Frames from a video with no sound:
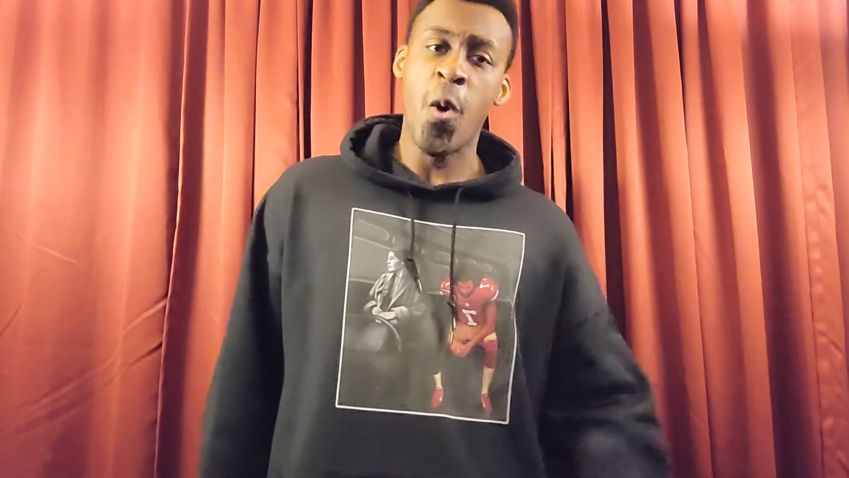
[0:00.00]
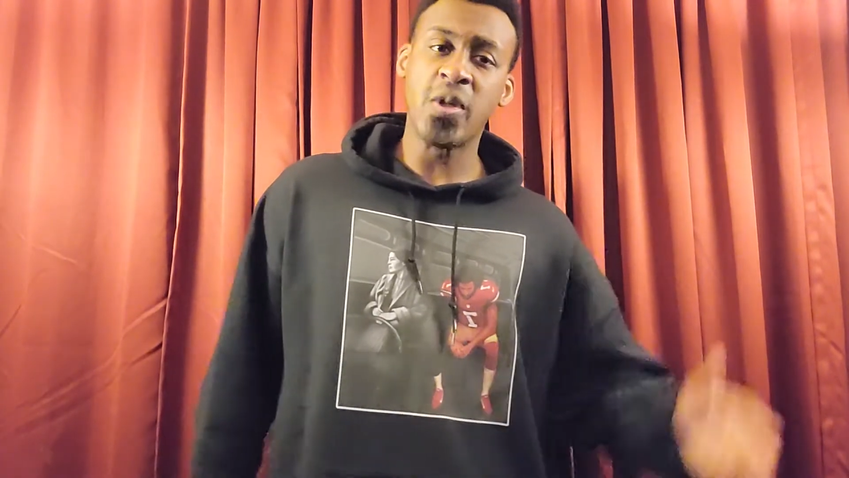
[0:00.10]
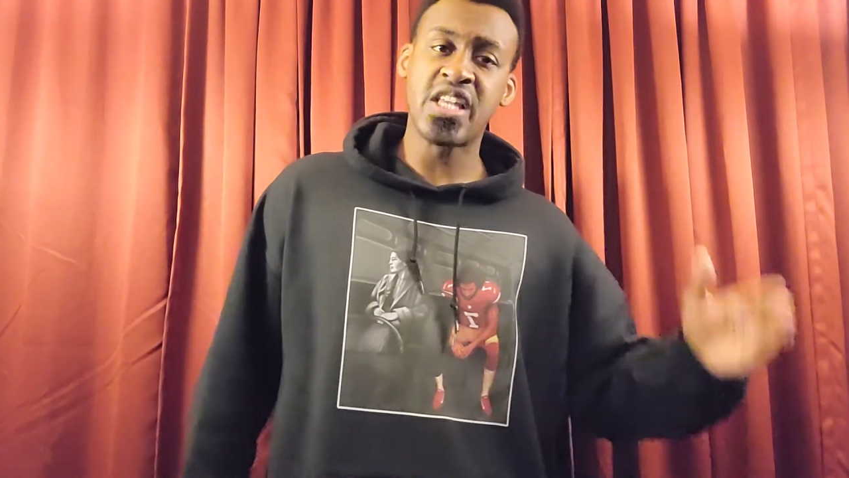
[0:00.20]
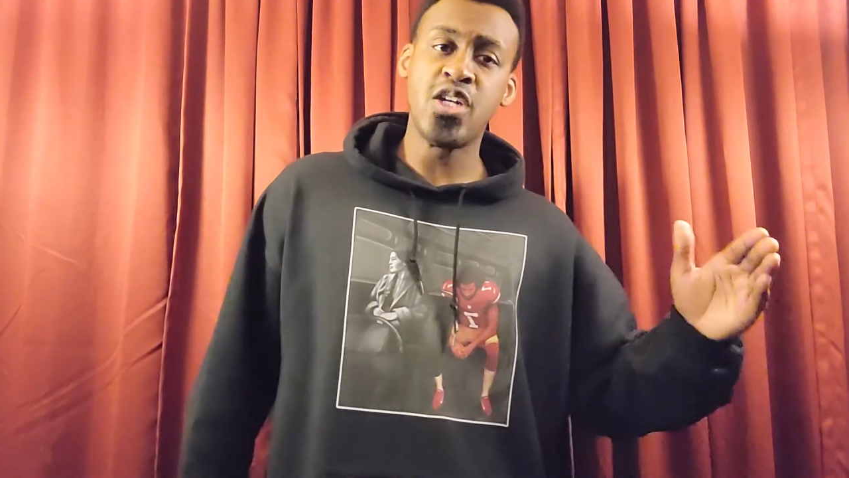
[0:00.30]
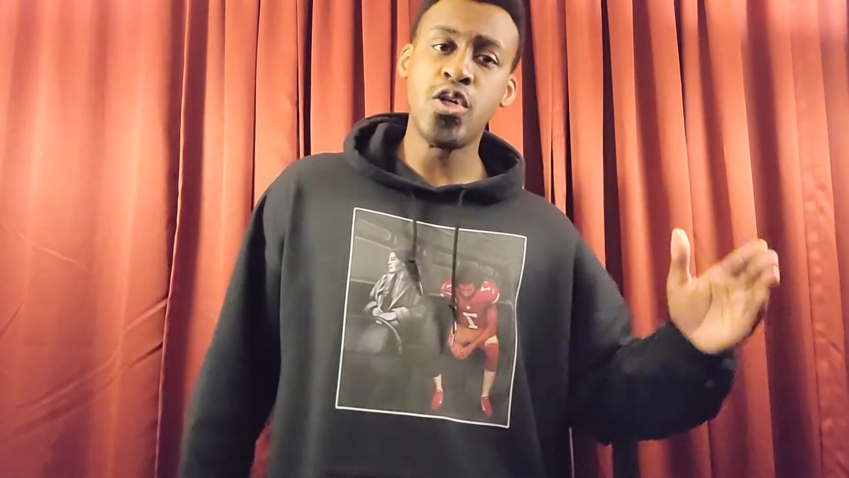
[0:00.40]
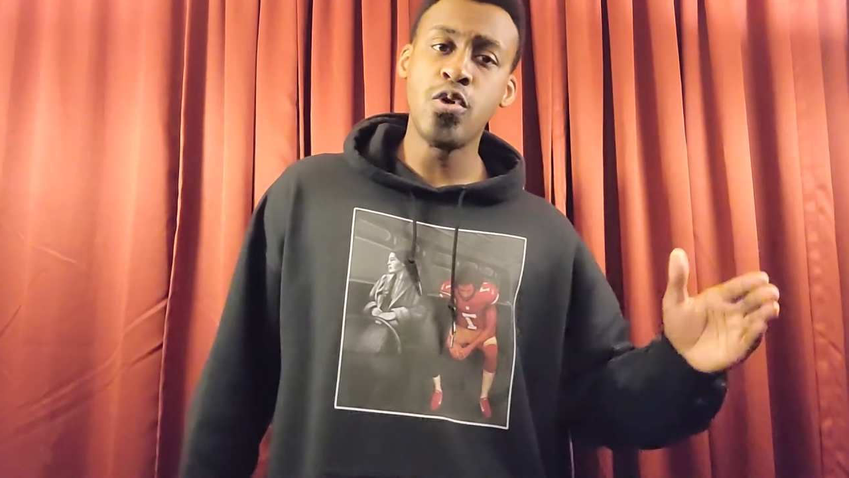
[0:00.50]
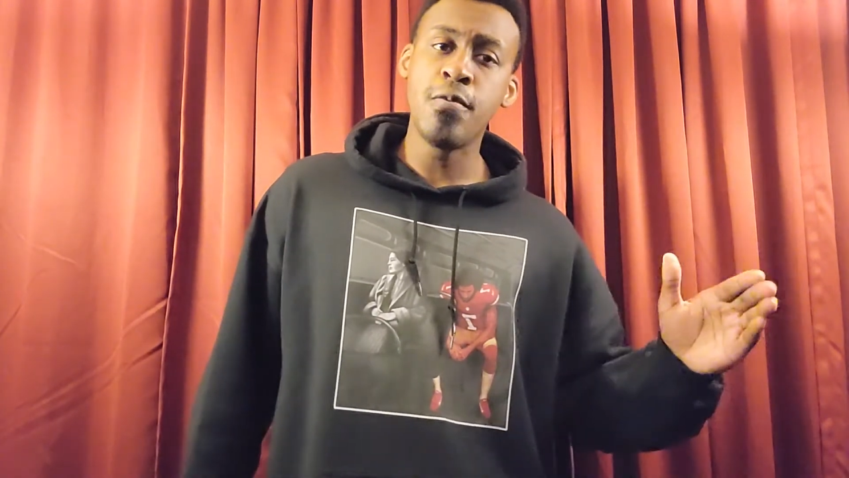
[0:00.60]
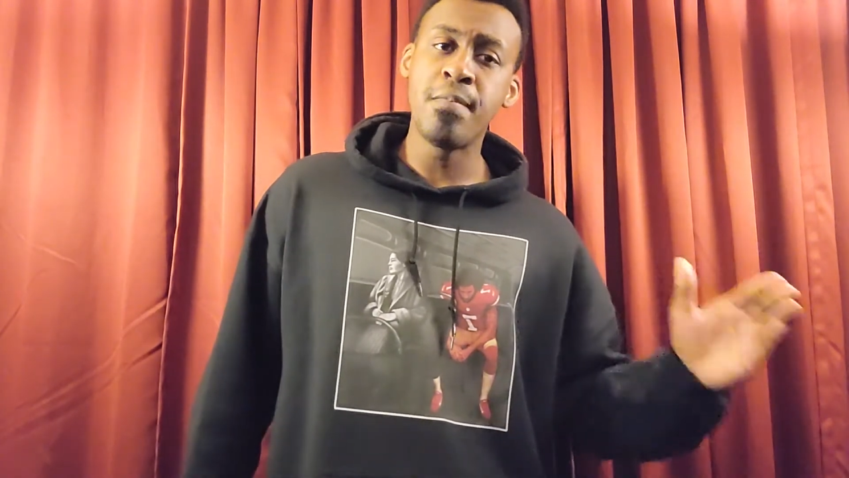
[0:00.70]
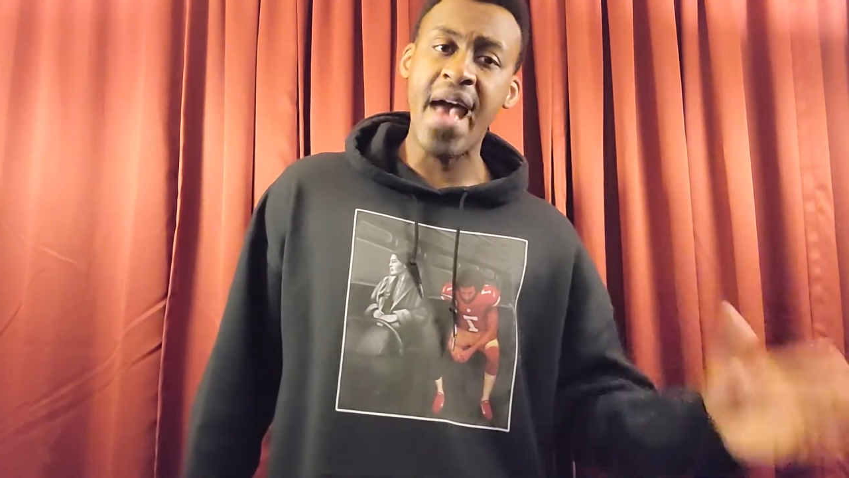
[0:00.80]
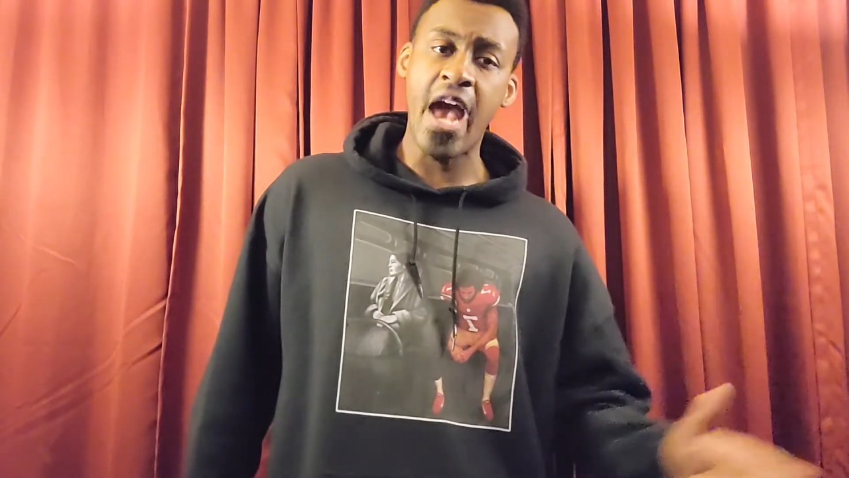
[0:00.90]
with a new
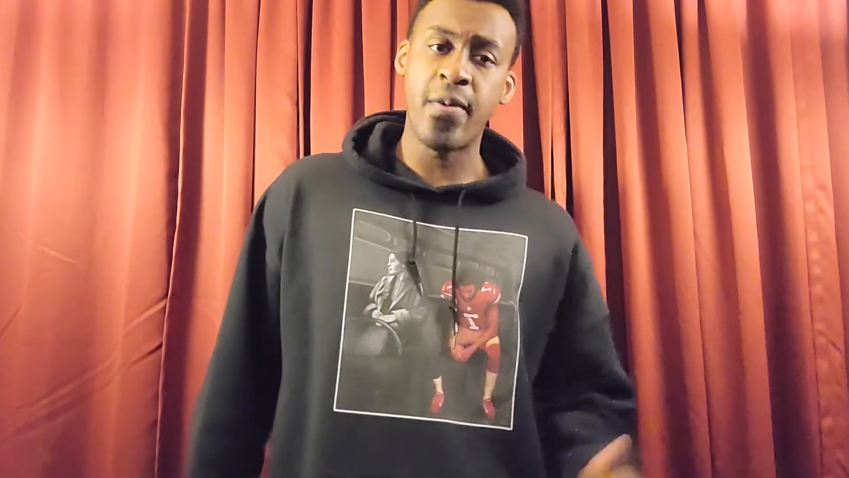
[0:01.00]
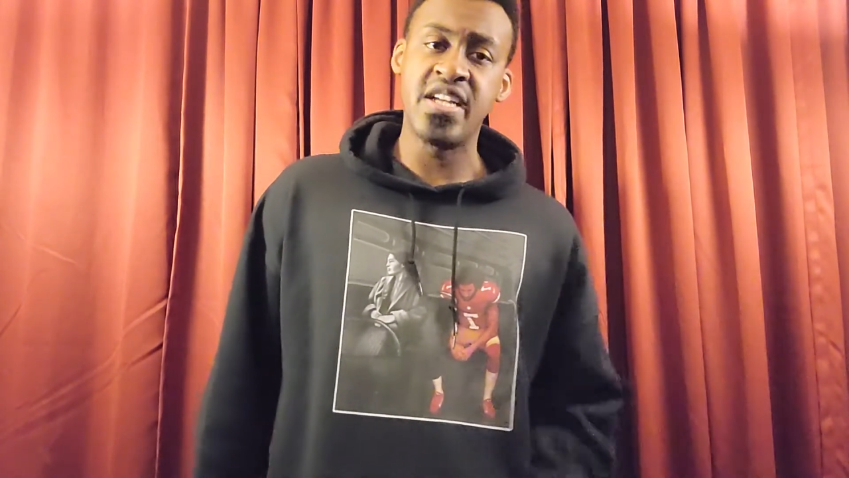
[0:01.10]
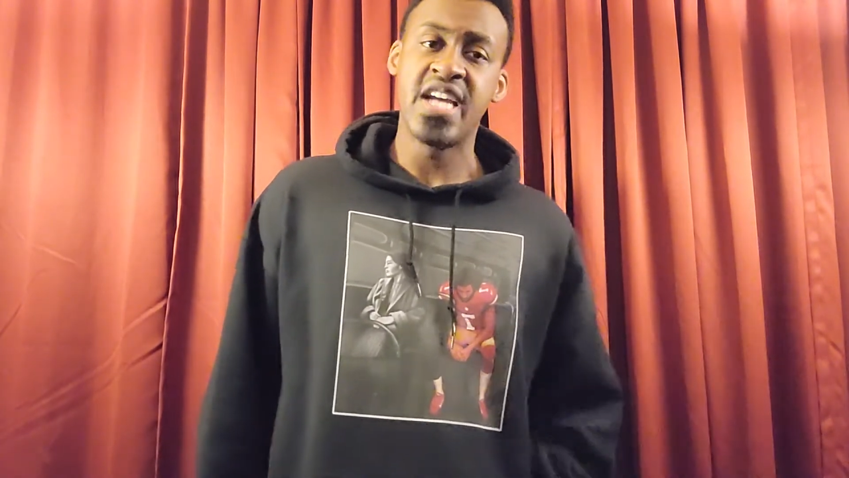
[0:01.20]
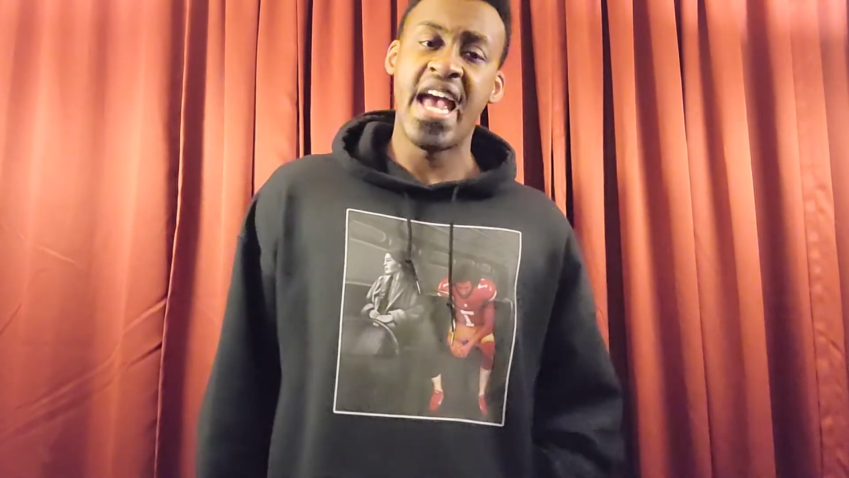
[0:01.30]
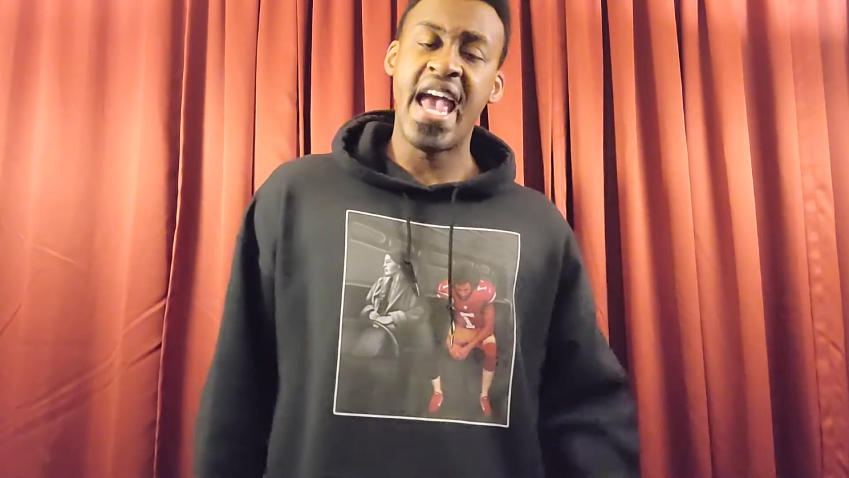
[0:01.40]
marriage